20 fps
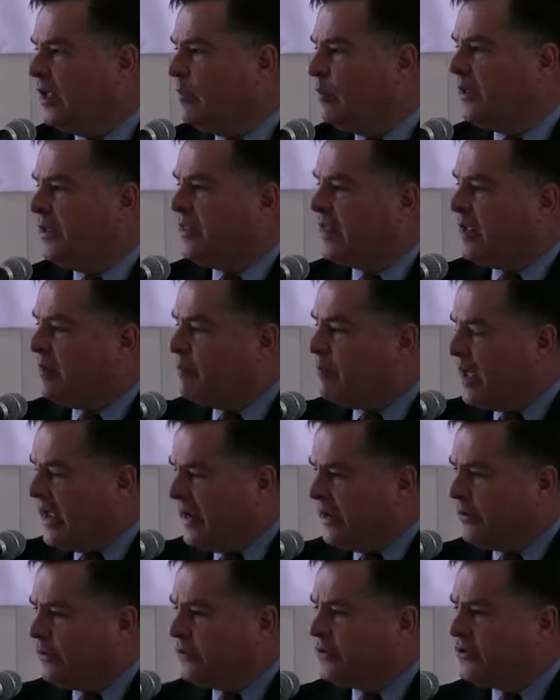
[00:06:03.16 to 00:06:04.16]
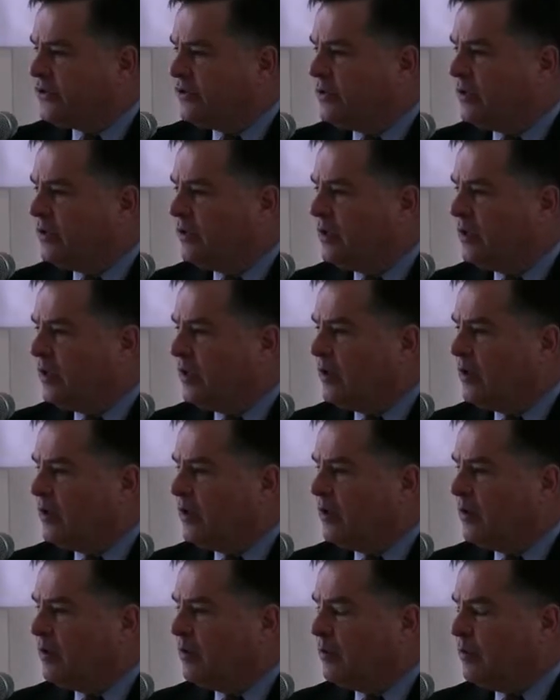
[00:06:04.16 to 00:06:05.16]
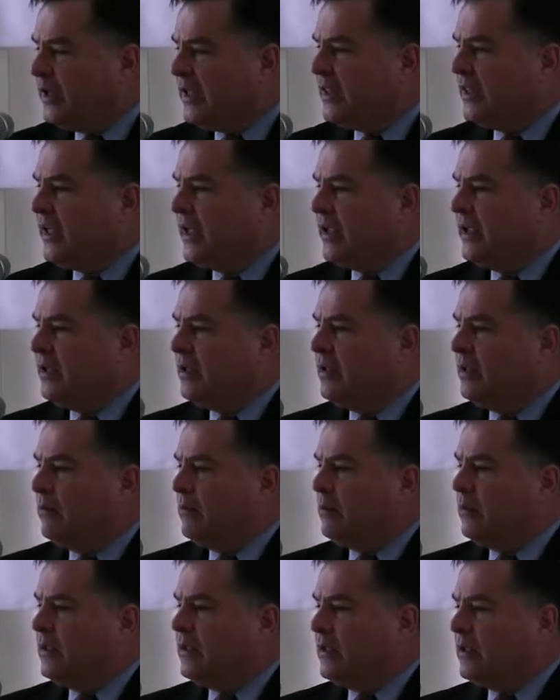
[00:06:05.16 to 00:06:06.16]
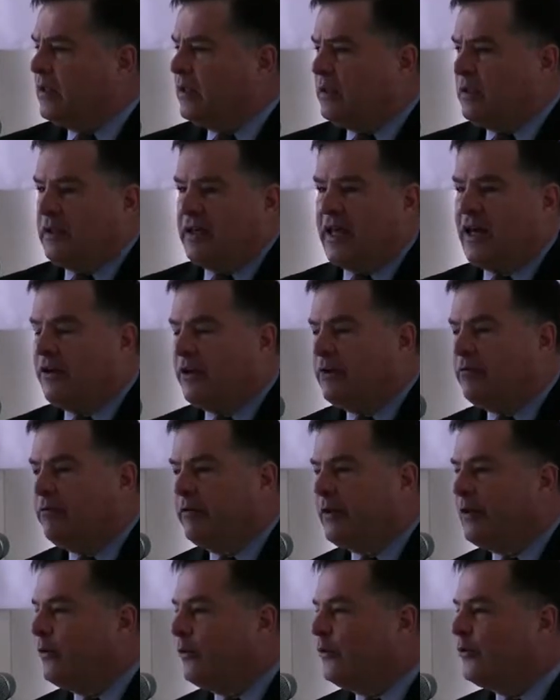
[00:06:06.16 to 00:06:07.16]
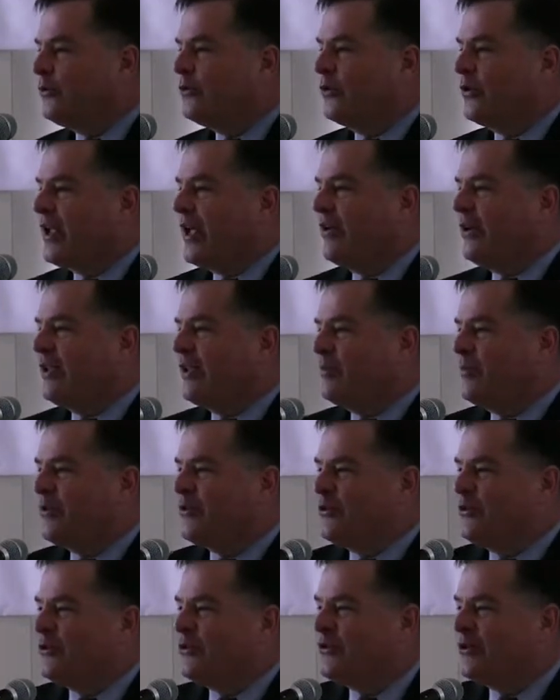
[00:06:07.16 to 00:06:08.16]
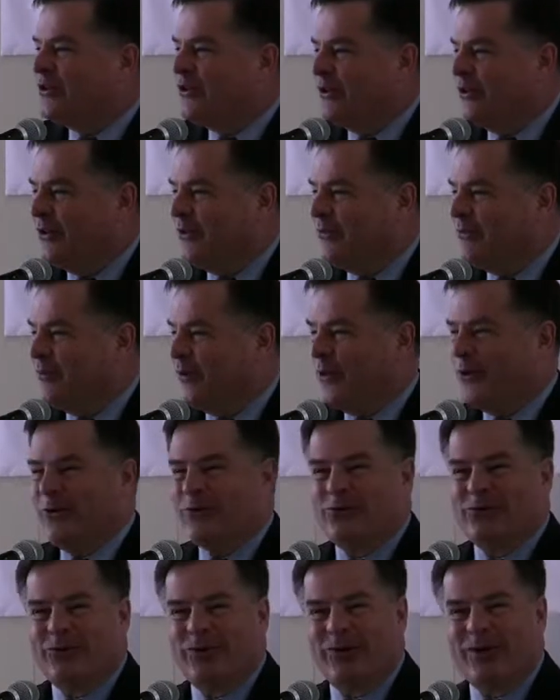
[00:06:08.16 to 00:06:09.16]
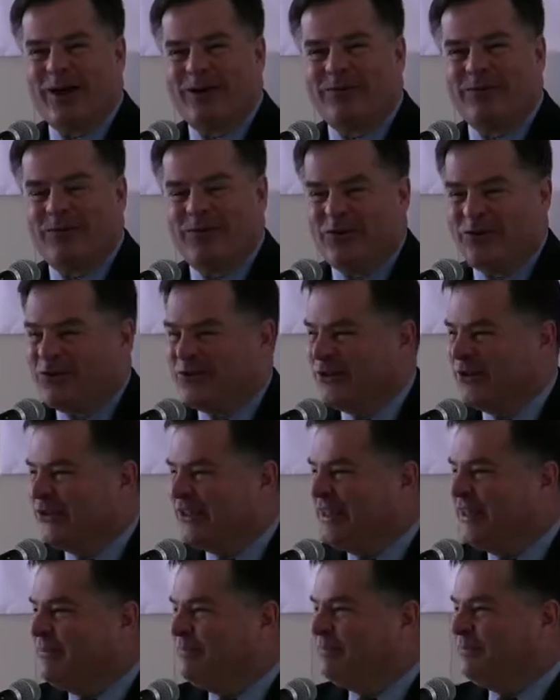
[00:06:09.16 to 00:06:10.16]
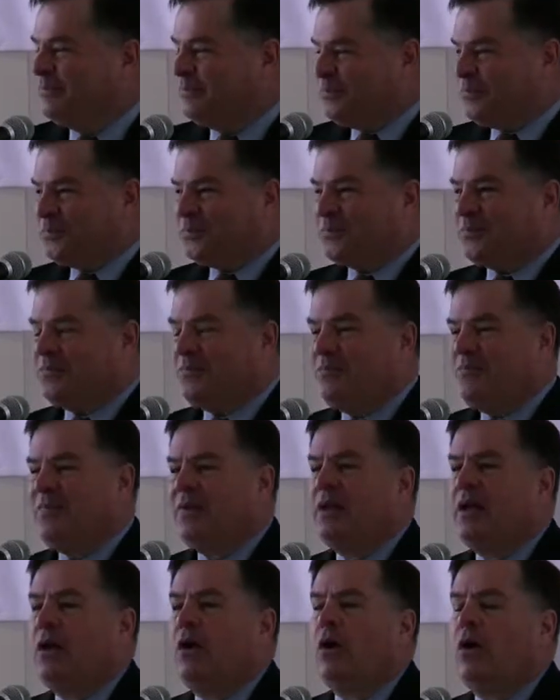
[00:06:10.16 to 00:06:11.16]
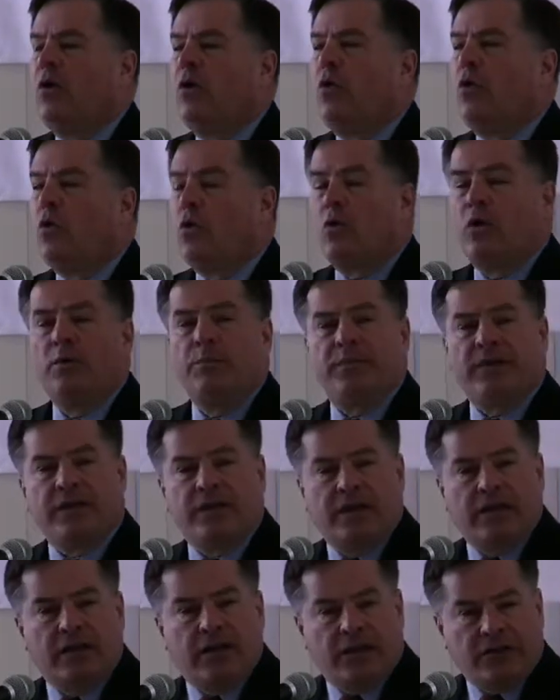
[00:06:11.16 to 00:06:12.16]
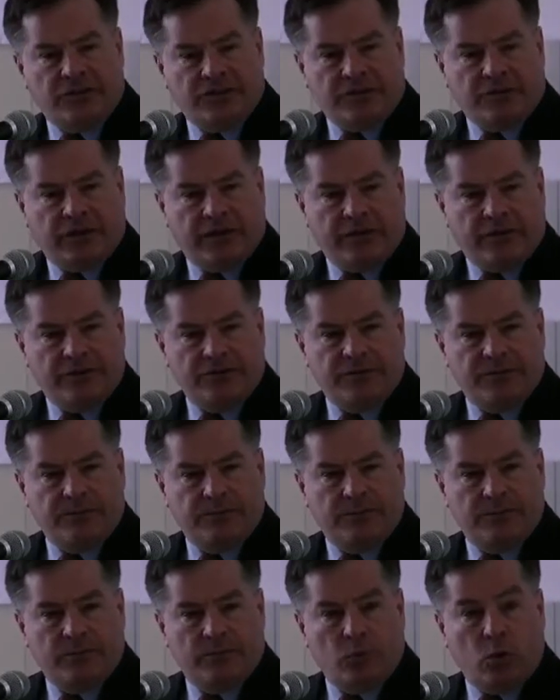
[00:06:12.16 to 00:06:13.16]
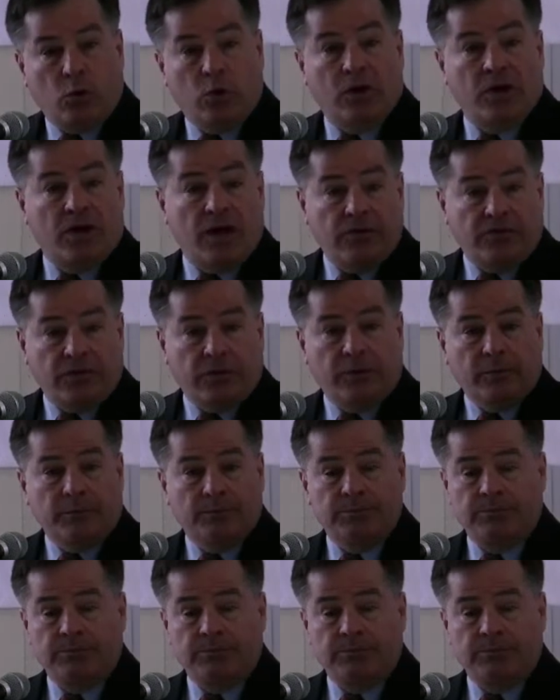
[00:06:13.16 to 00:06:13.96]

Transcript: be they mayors, be they county freeholders or county commissioners, for those who are not from New Jersey, or be they legislators or a governor.